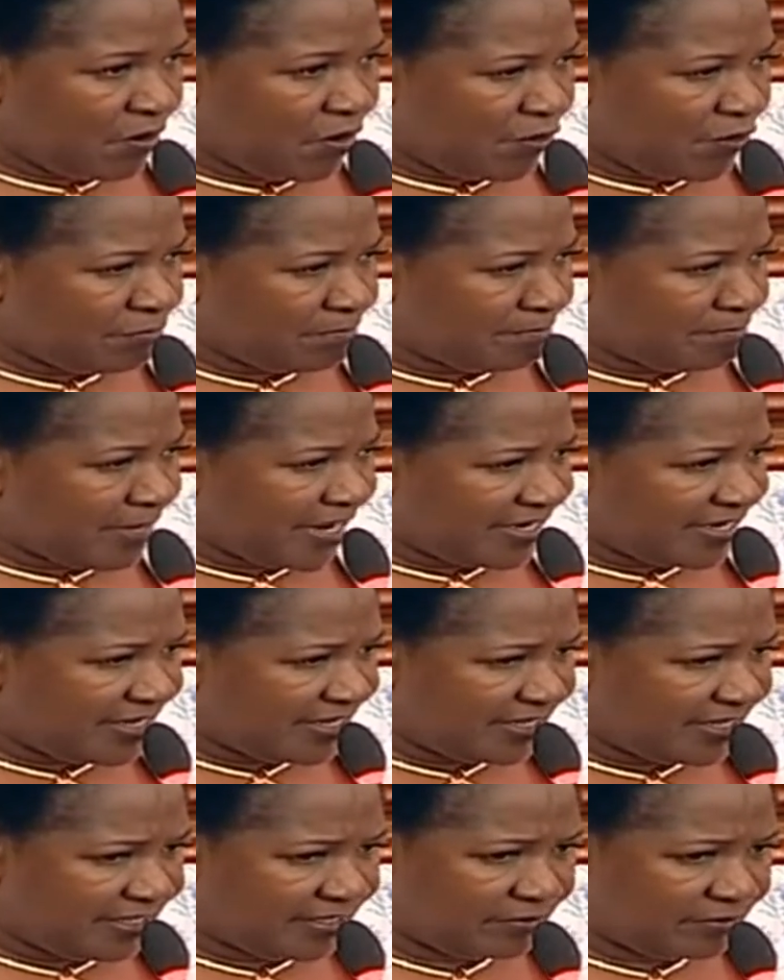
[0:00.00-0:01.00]
On
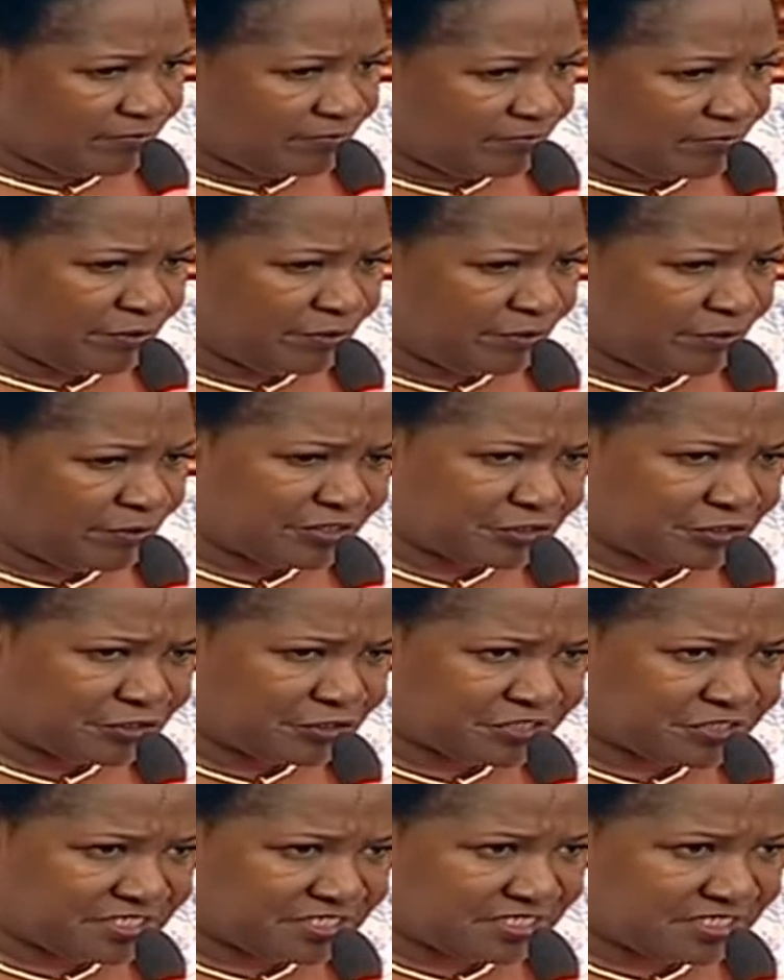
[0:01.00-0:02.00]
Monday, we were
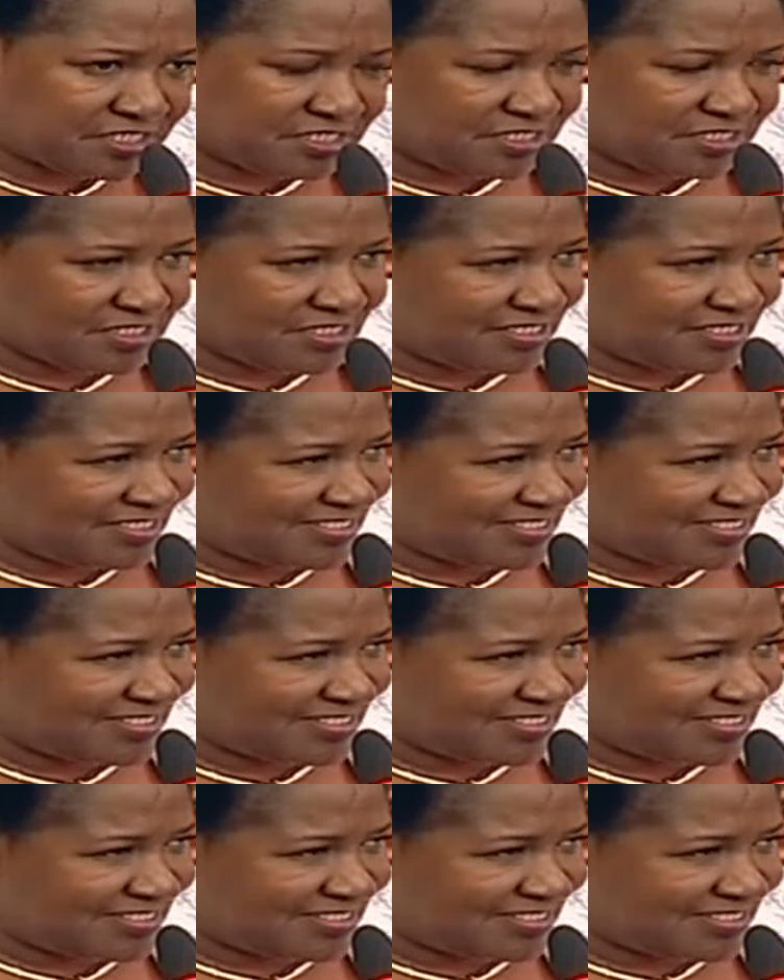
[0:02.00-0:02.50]
treated